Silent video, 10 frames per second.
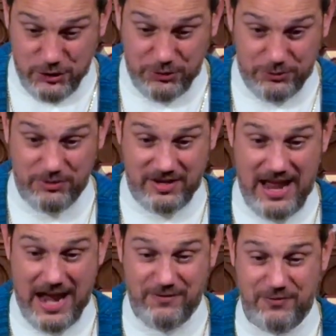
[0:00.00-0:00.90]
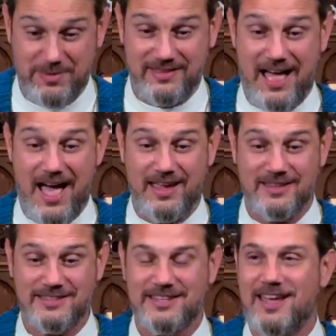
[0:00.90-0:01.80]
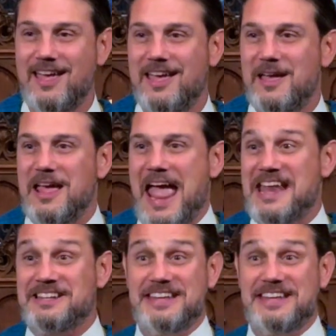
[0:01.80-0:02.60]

you through the night from the lions? And